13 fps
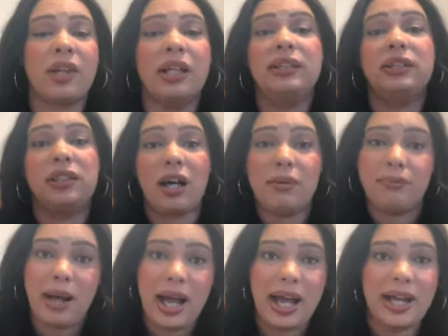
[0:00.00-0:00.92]
taught
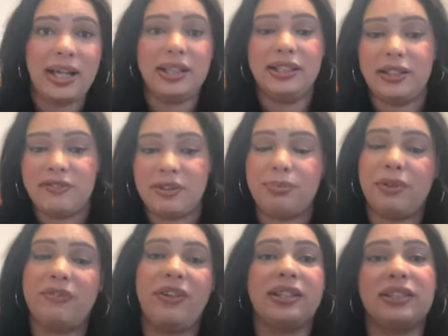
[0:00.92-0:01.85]
by a different
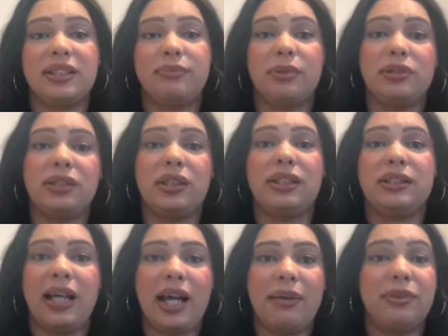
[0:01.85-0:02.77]
professor most of the
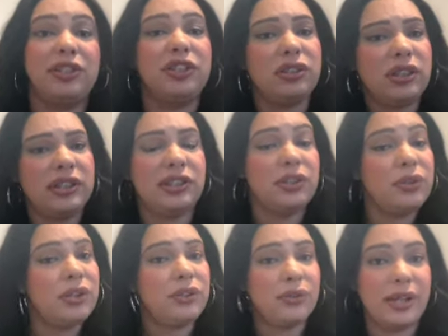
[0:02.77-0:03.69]
time. It's usually 2 to
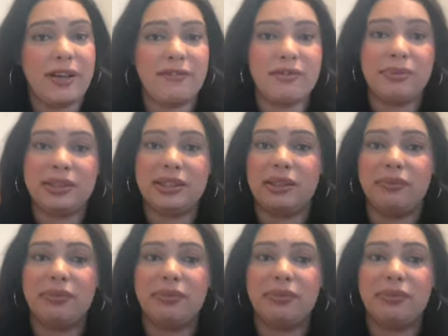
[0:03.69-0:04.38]
3 of them, but some